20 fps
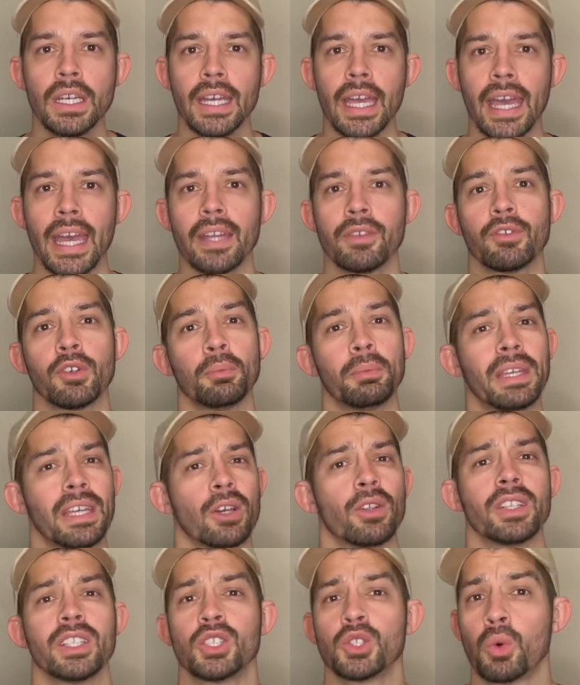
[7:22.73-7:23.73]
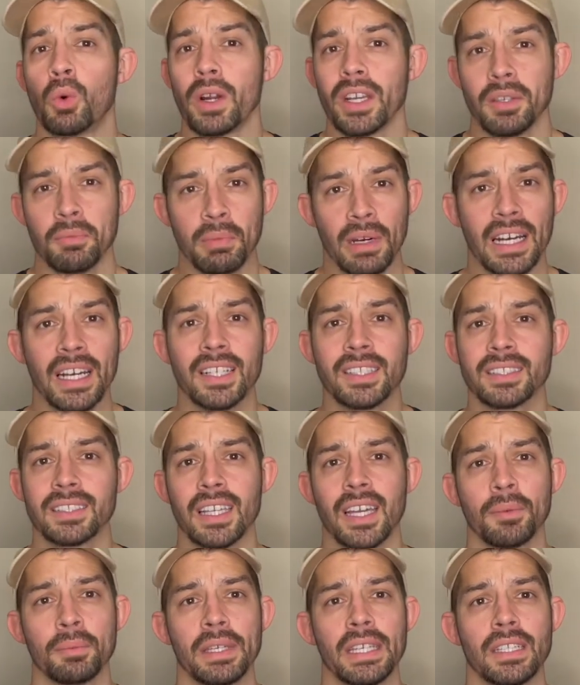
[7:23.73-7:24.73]
And for being only 20 bucks,
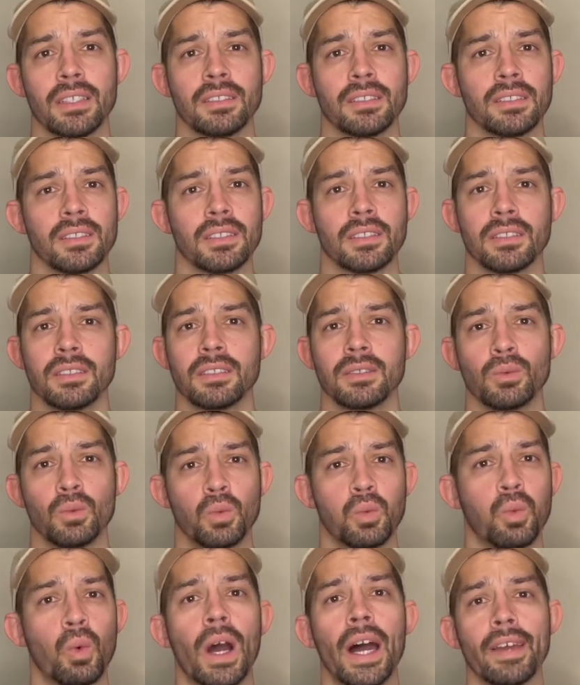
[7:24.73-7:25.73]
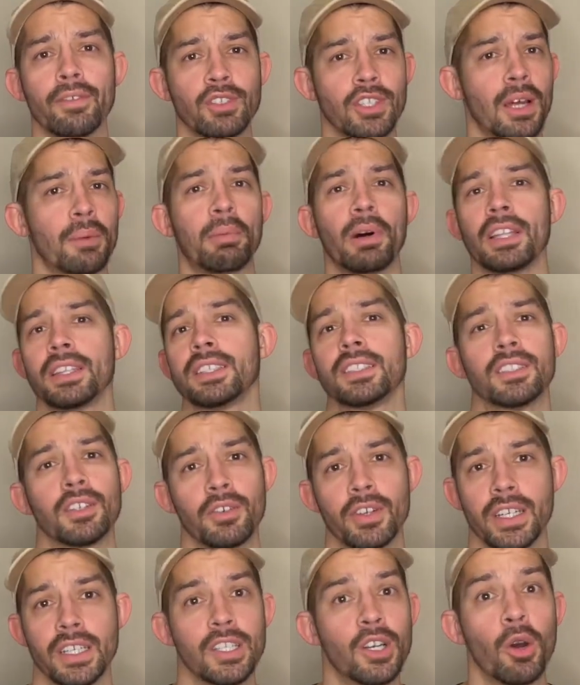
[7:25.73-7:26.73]
why have you not bought this
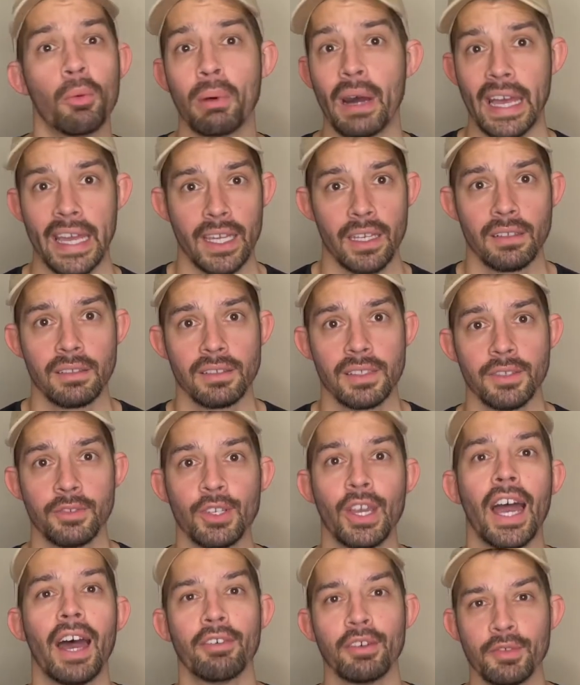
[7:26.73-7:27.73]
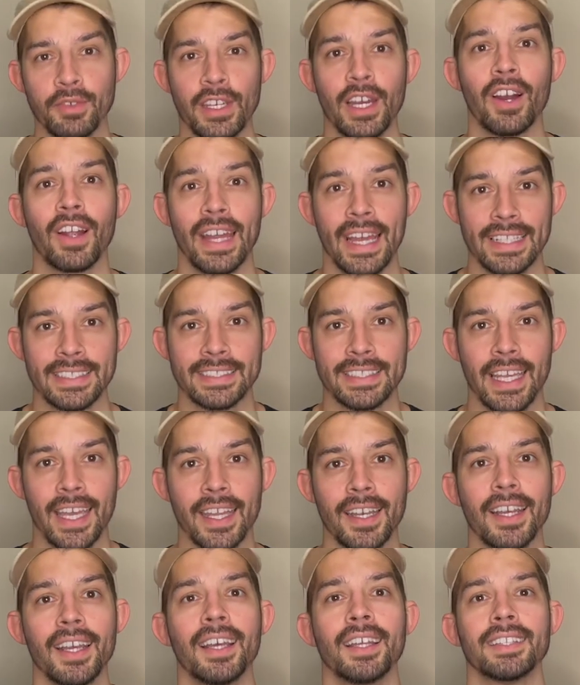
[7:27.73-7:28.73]
already? Go buy it. If you have a VR
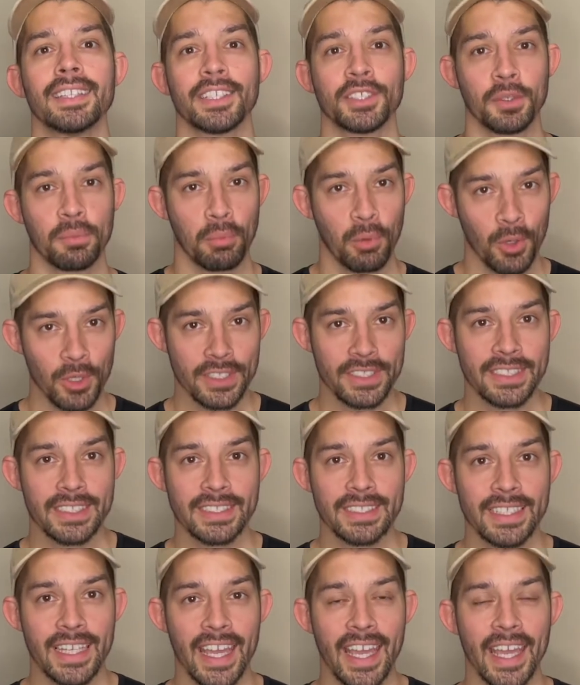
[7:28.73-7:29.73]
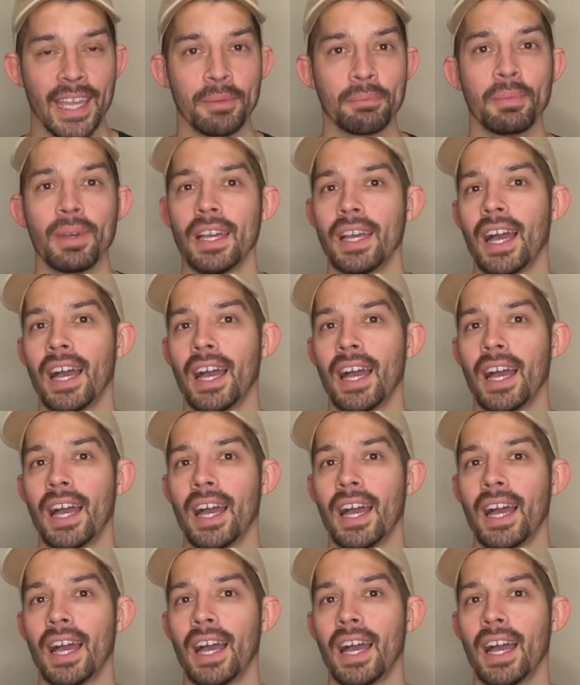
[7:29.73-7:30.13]
headset that supports this game,